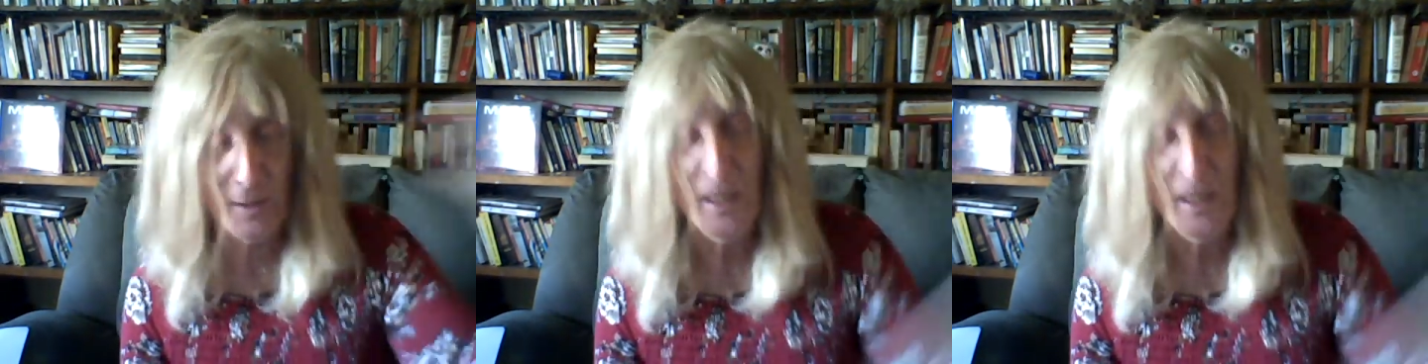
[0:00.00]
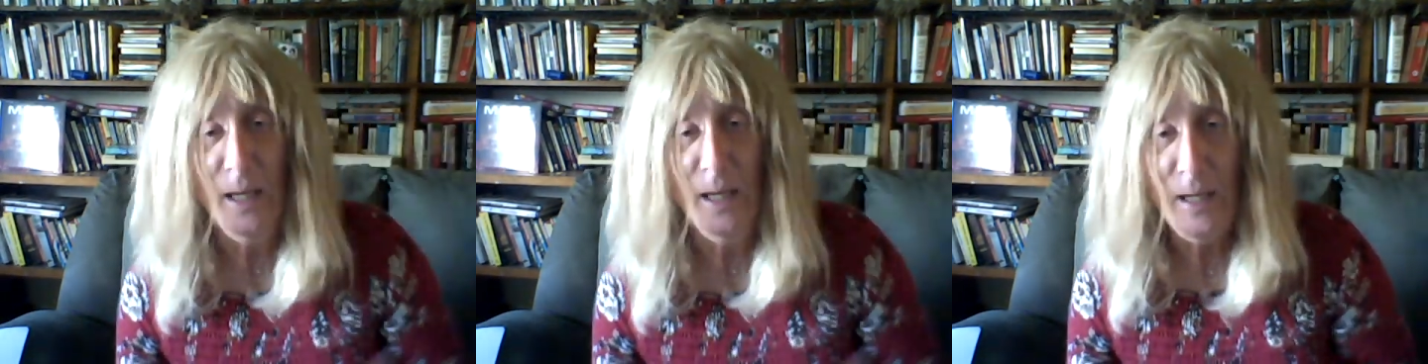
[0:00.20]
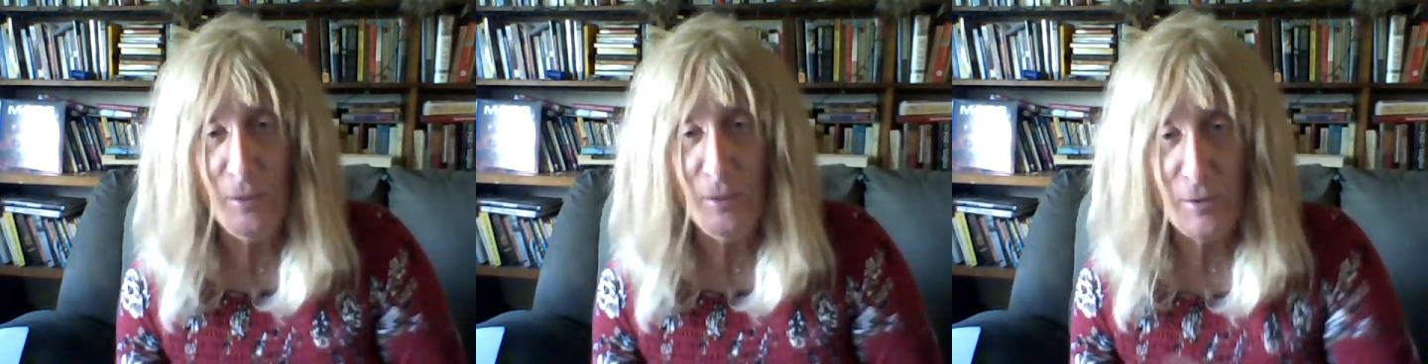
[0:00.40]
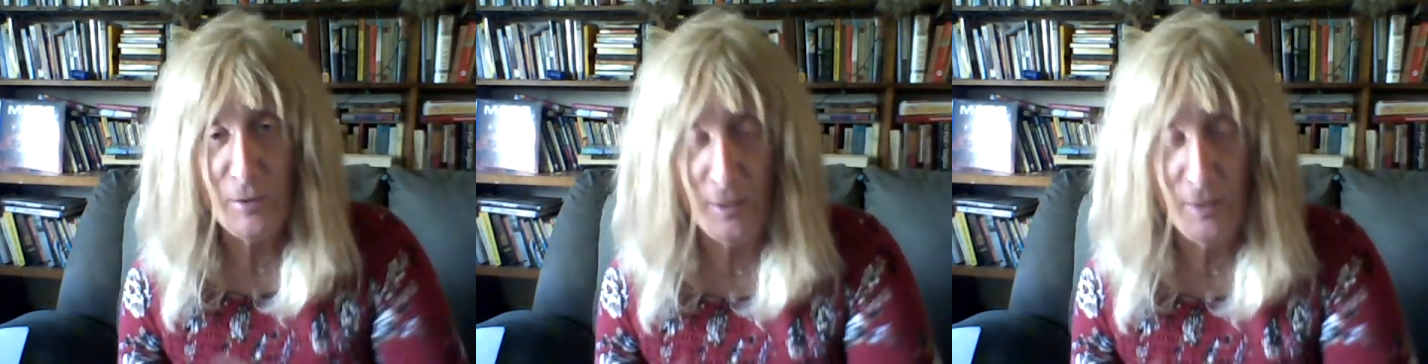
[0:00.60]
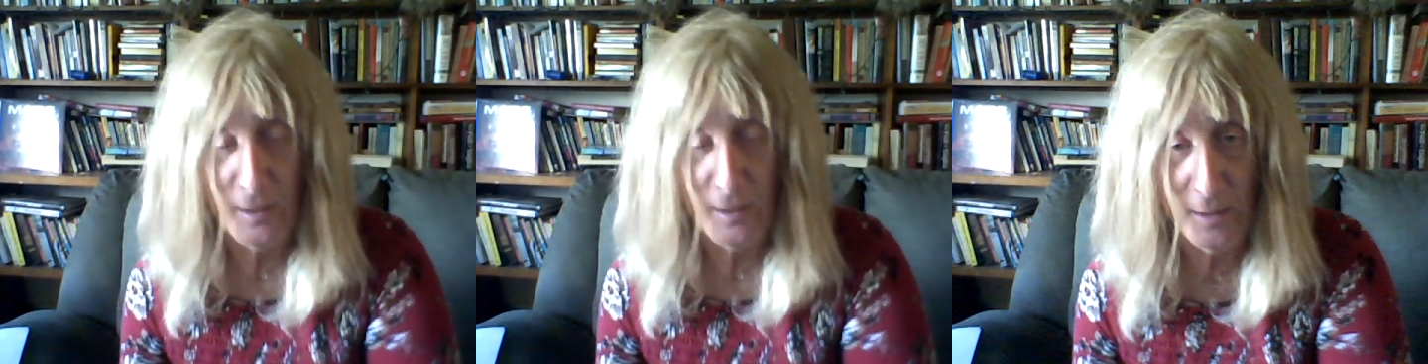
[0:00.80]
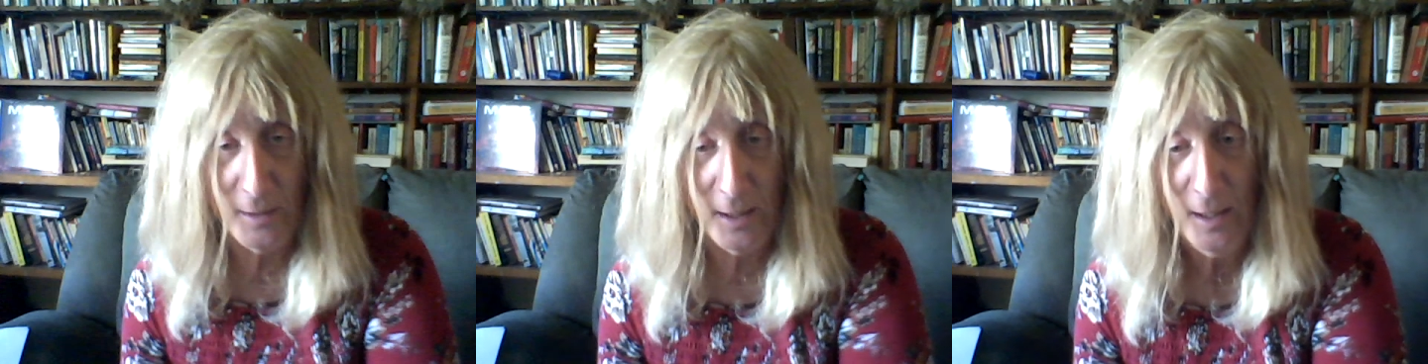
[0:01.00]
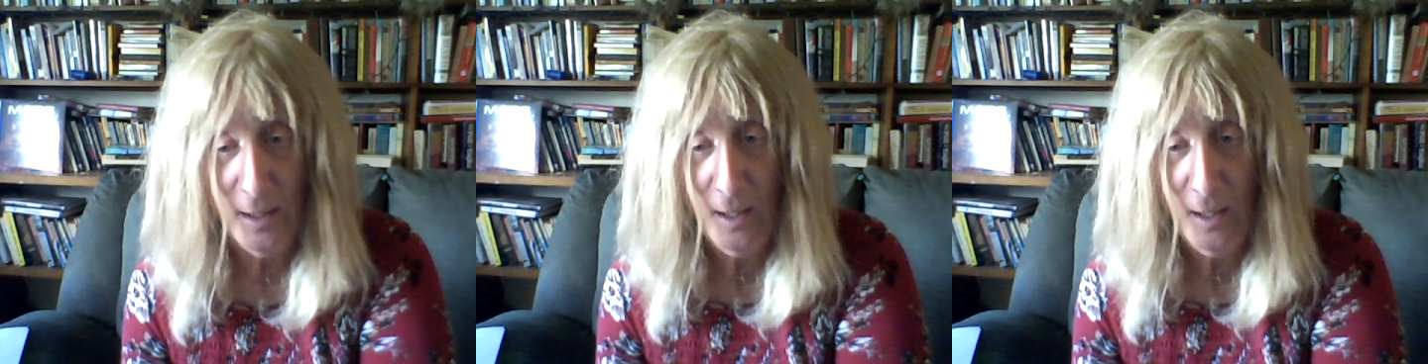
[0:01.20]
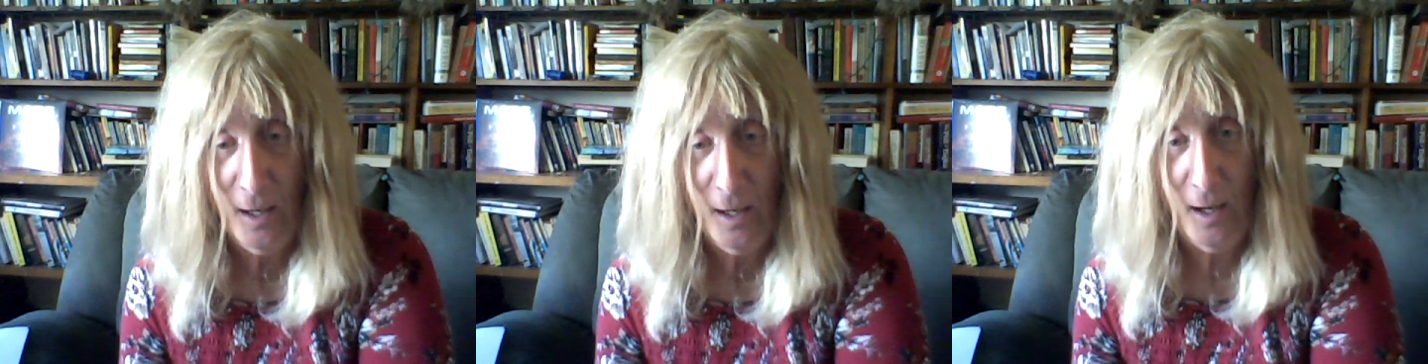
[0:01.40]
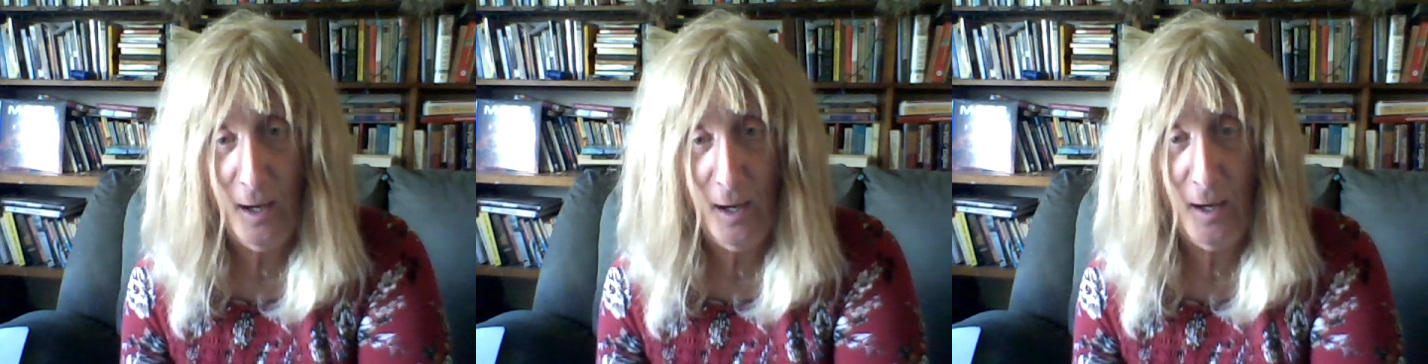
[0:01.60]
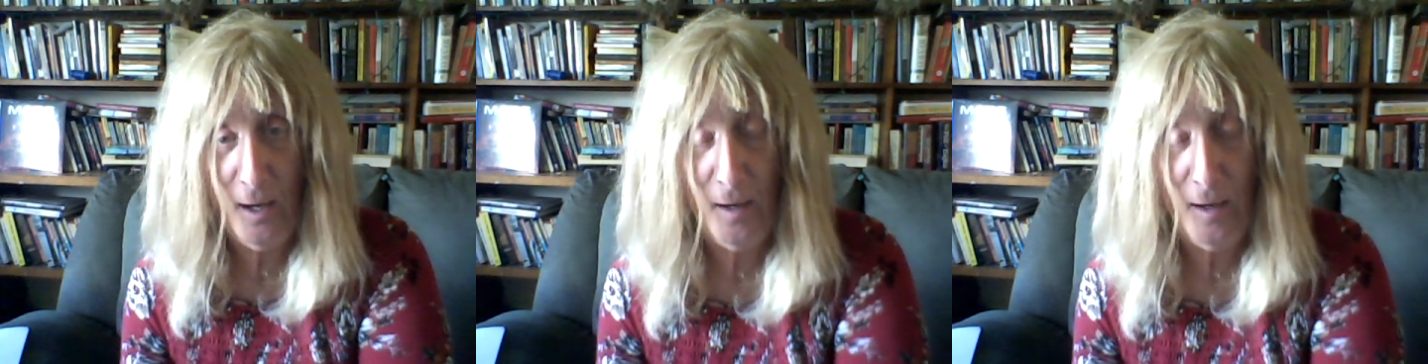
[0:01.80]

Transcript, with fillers: Interestingly, uh,